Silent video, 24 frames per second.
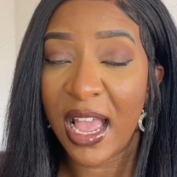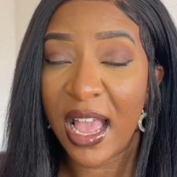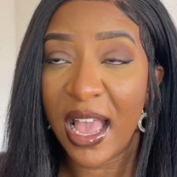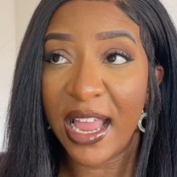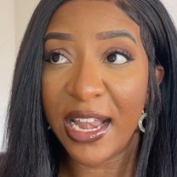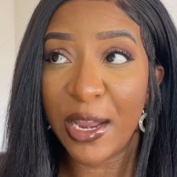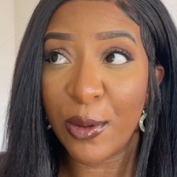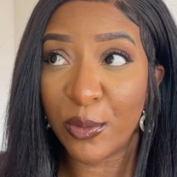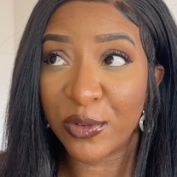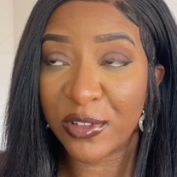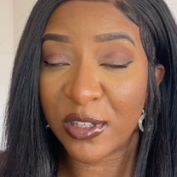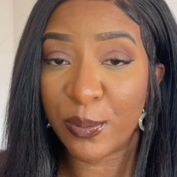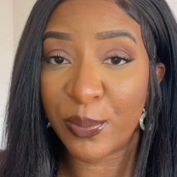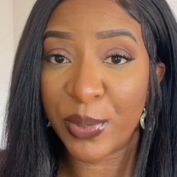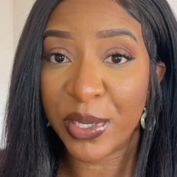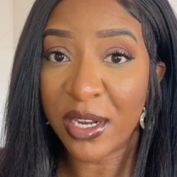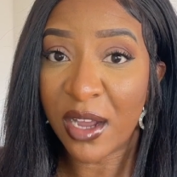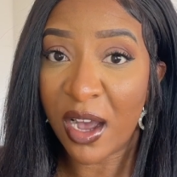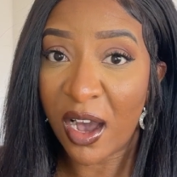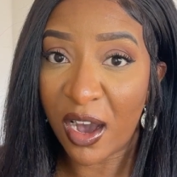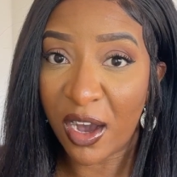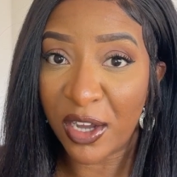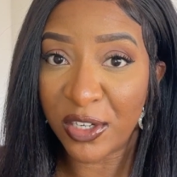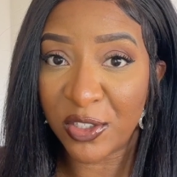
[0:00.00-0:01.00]
And it was a bit
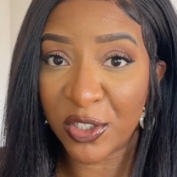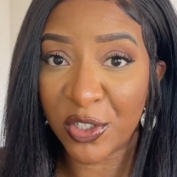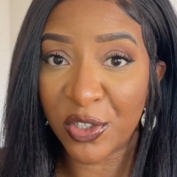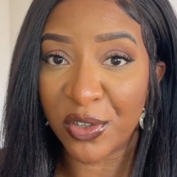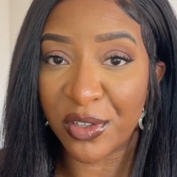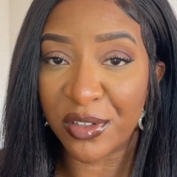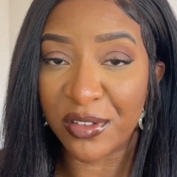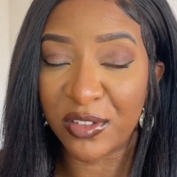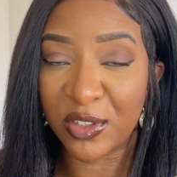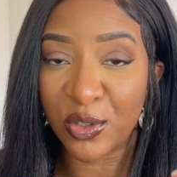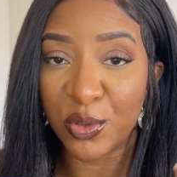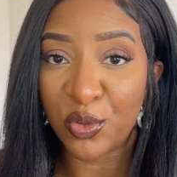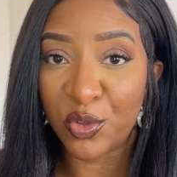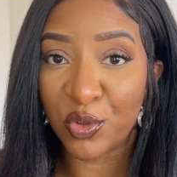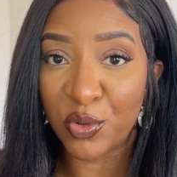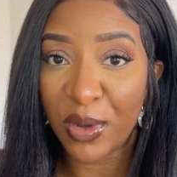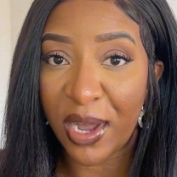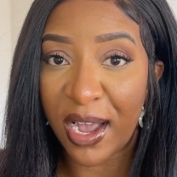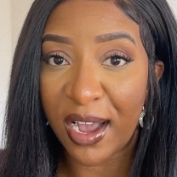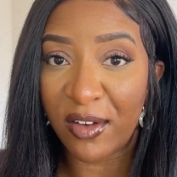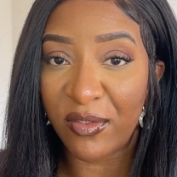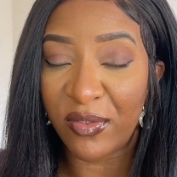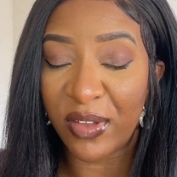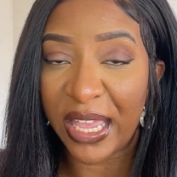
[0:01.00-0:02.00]
hard because you do
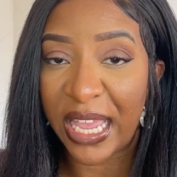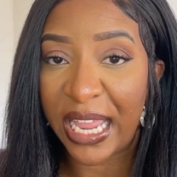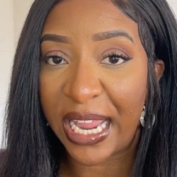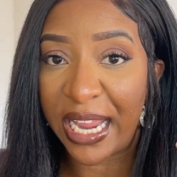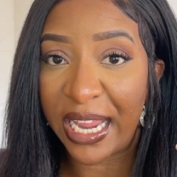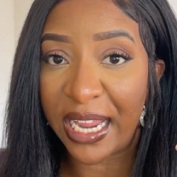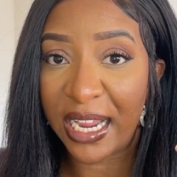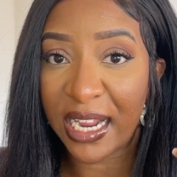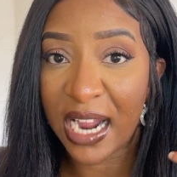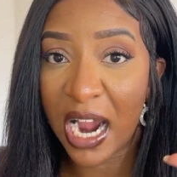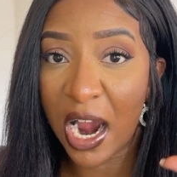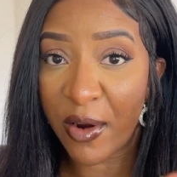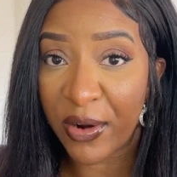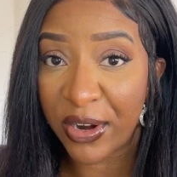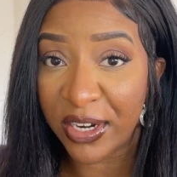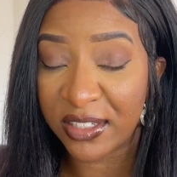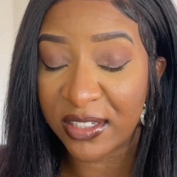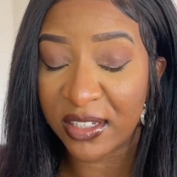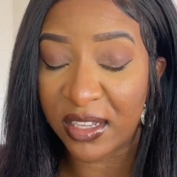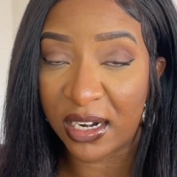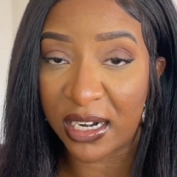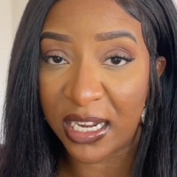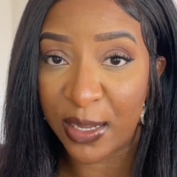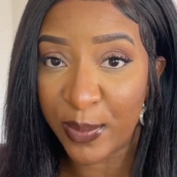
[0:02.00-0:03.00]
have a
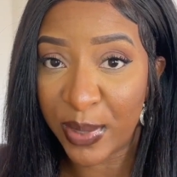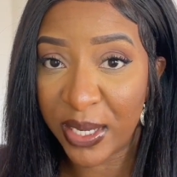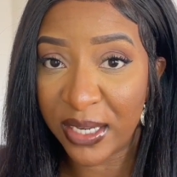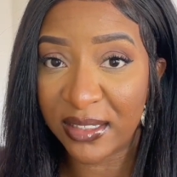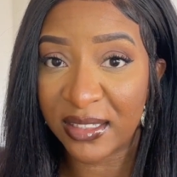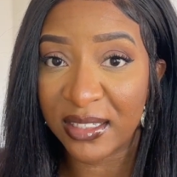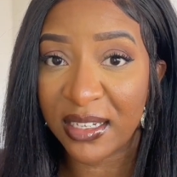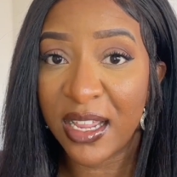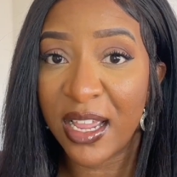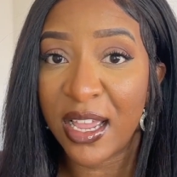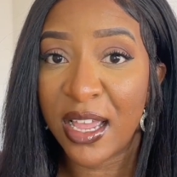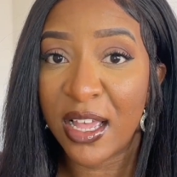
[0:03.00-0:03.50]
character limit.